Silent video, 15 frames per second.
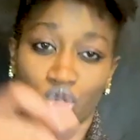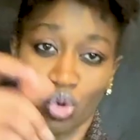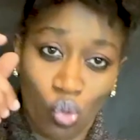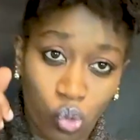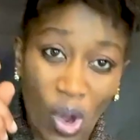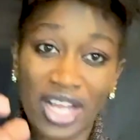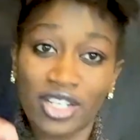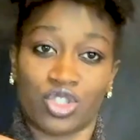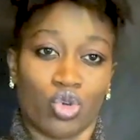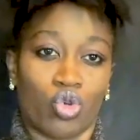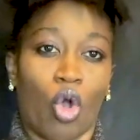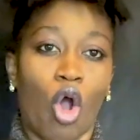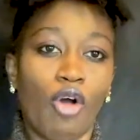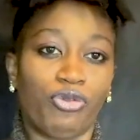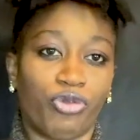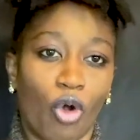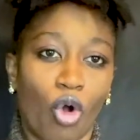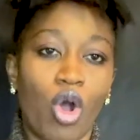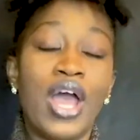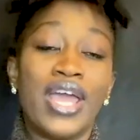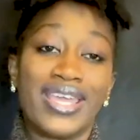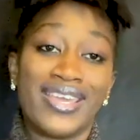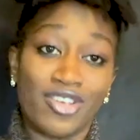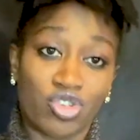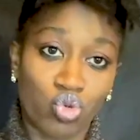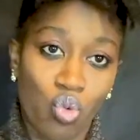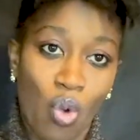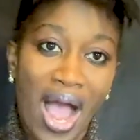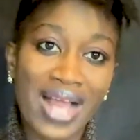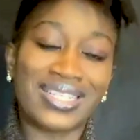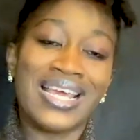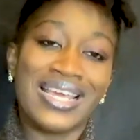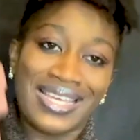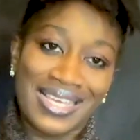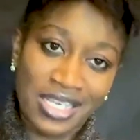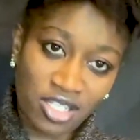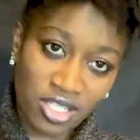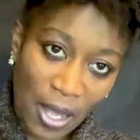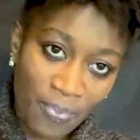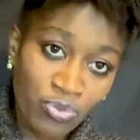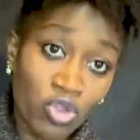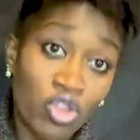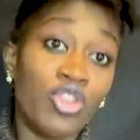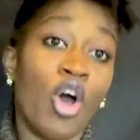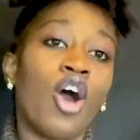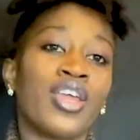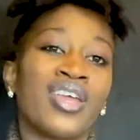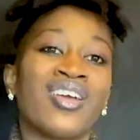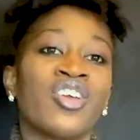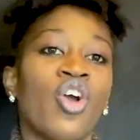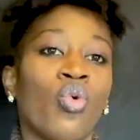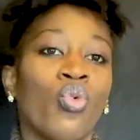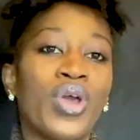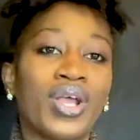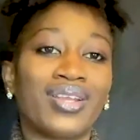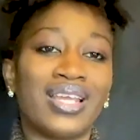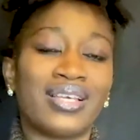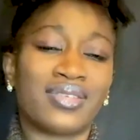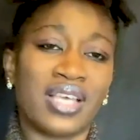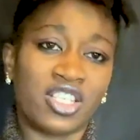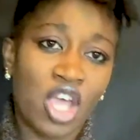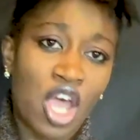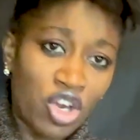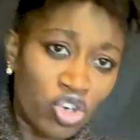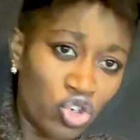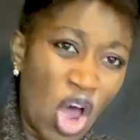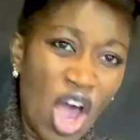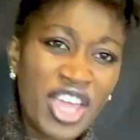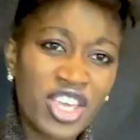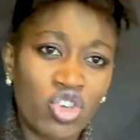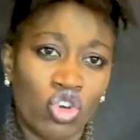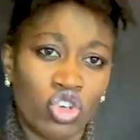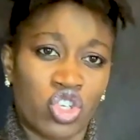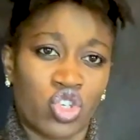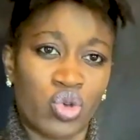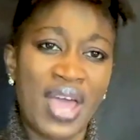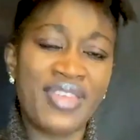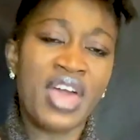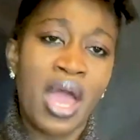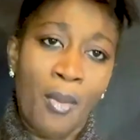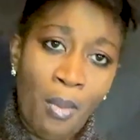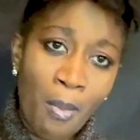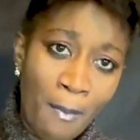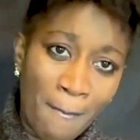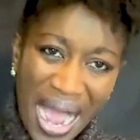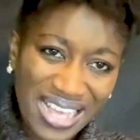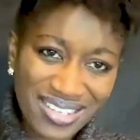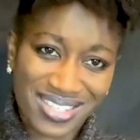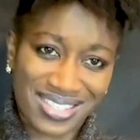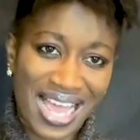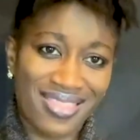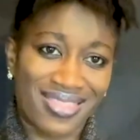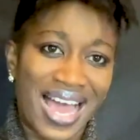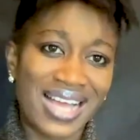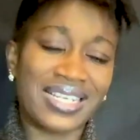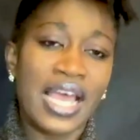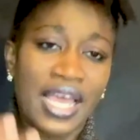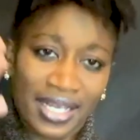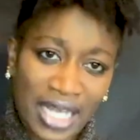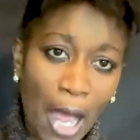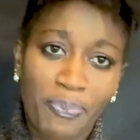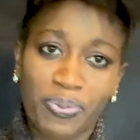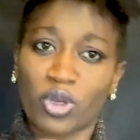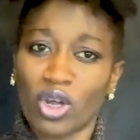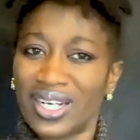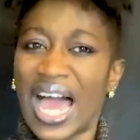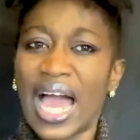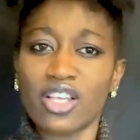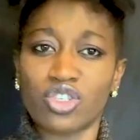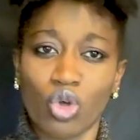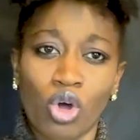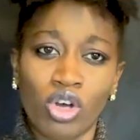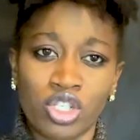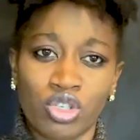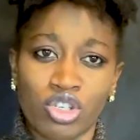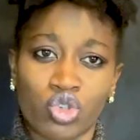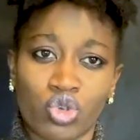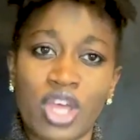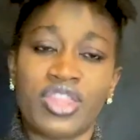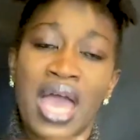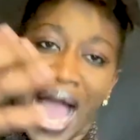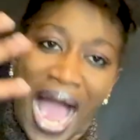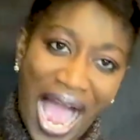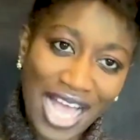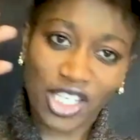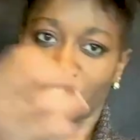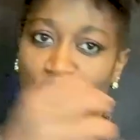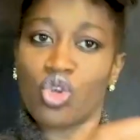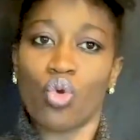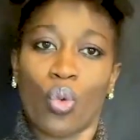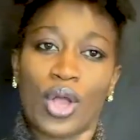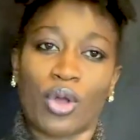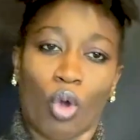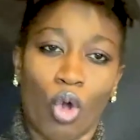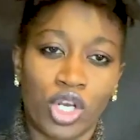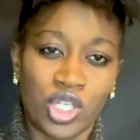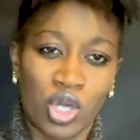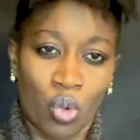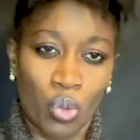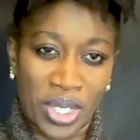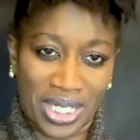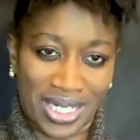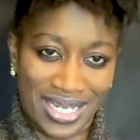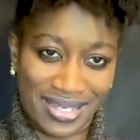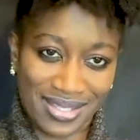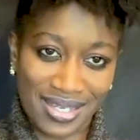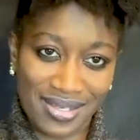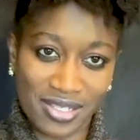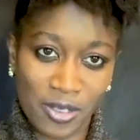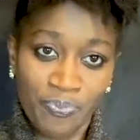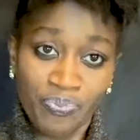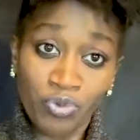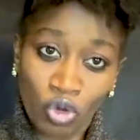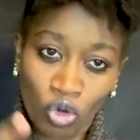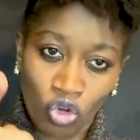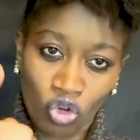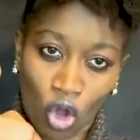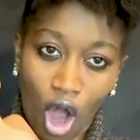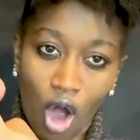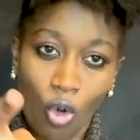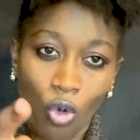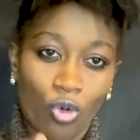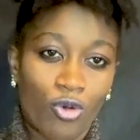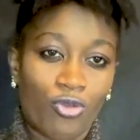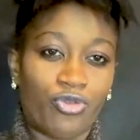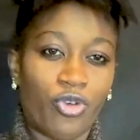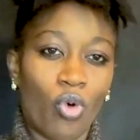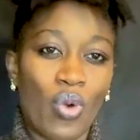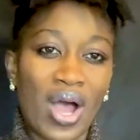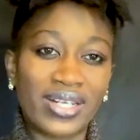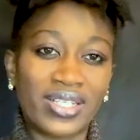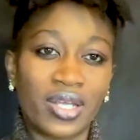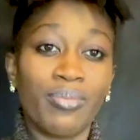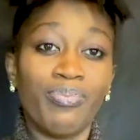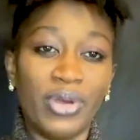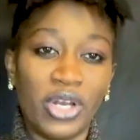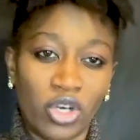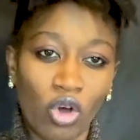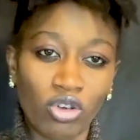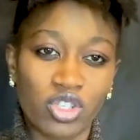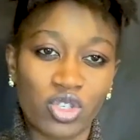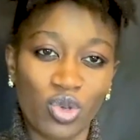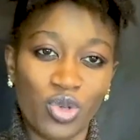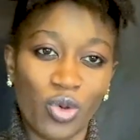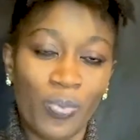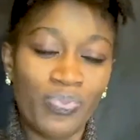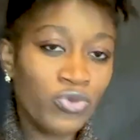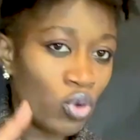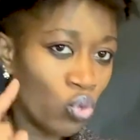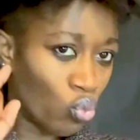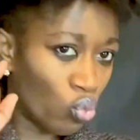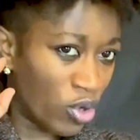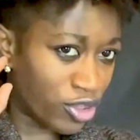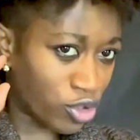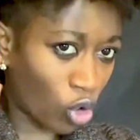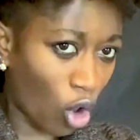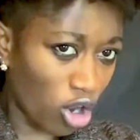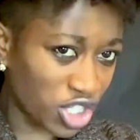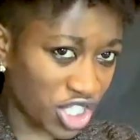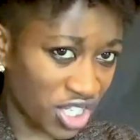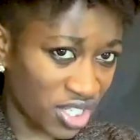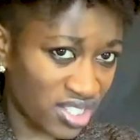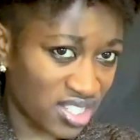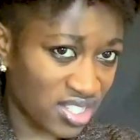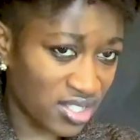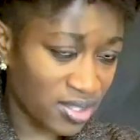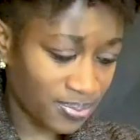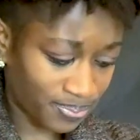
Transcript: you want to go for is what is that knowing your weaknesses, knowing your strength, master that, capitalize on your strength as you work on your weaknesses. Go for what belongs to you with cautious,